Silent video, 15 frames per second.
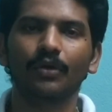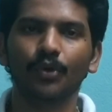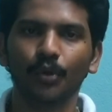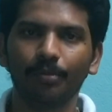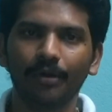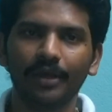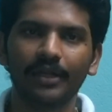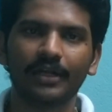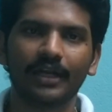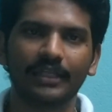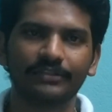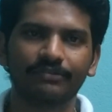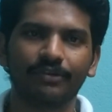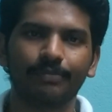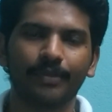low oil
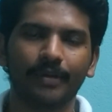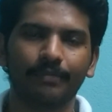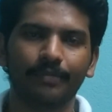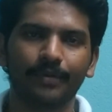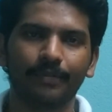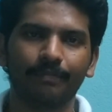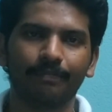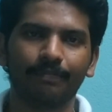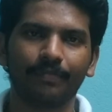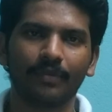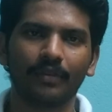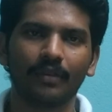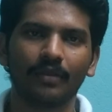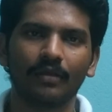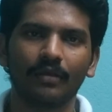transfer pump,
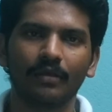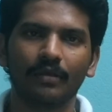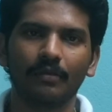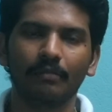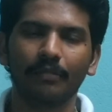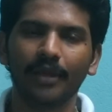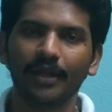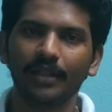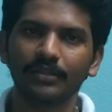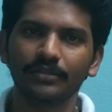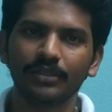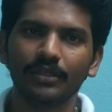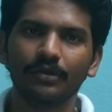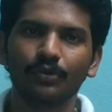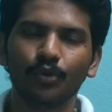main
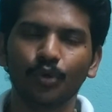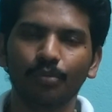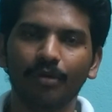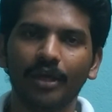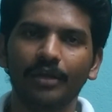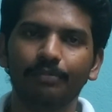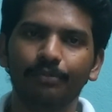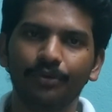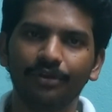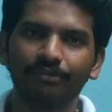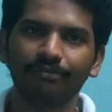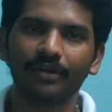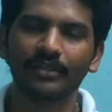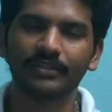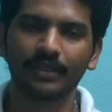engine low oil
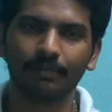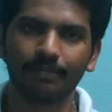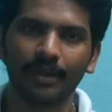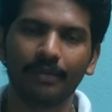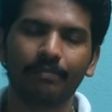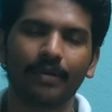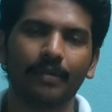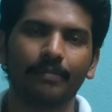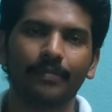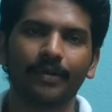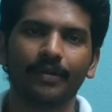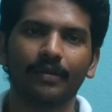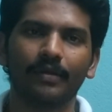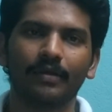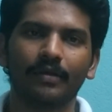purifier supply
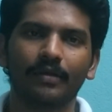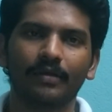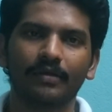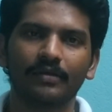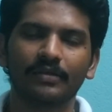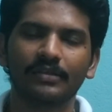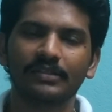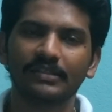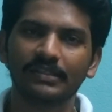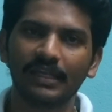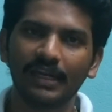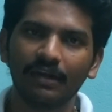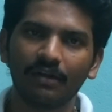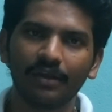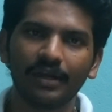pump,
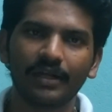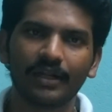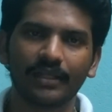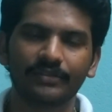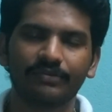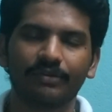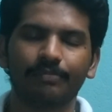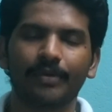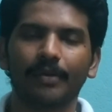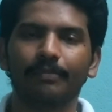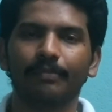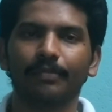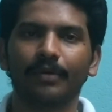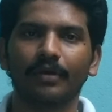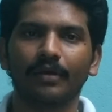cylinder oil transfer
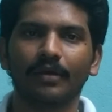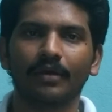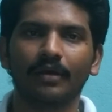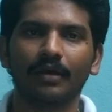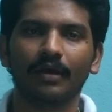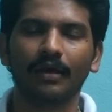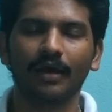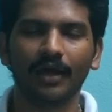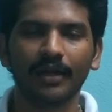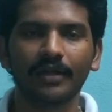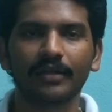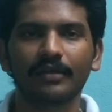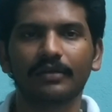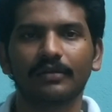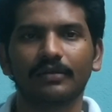pump,
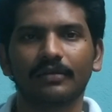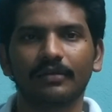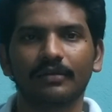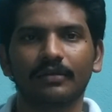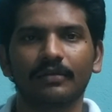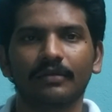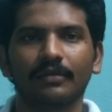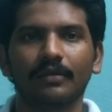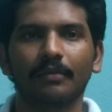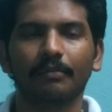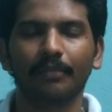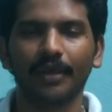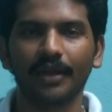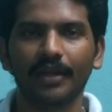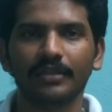and
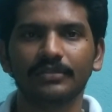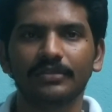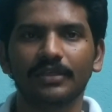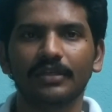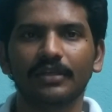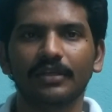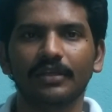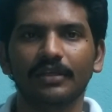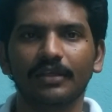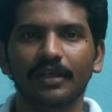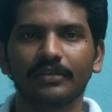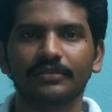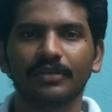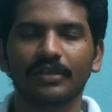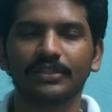main engine
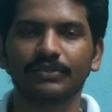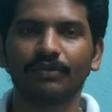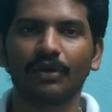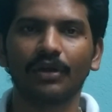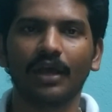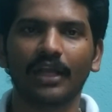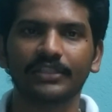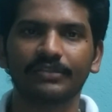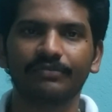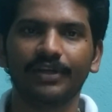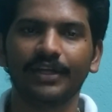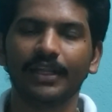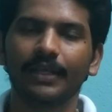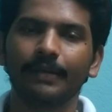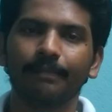exhaust valve
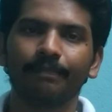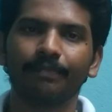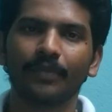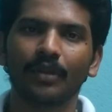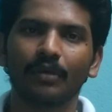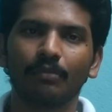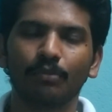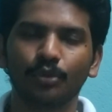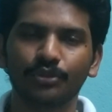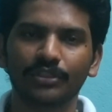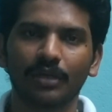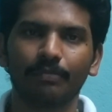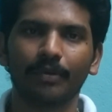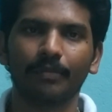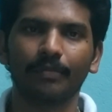actuating booster